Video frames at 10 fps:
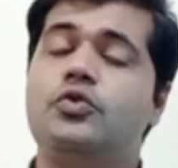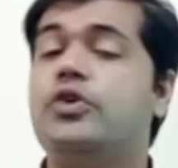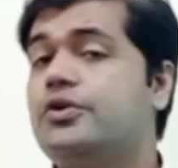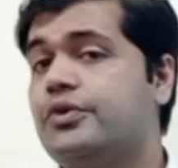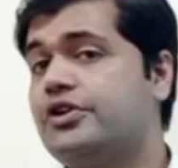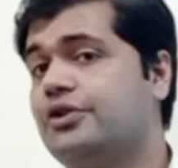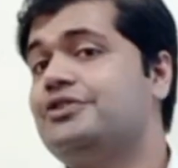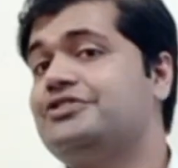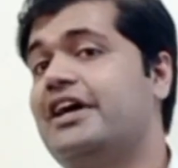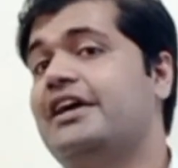What were
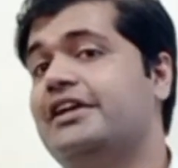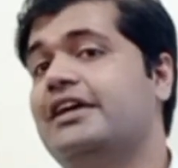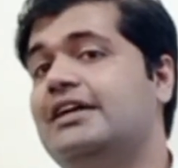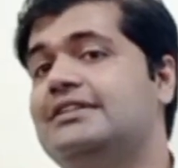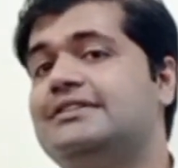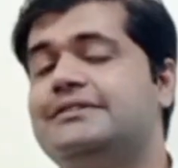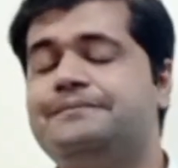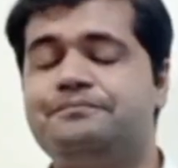those ideas?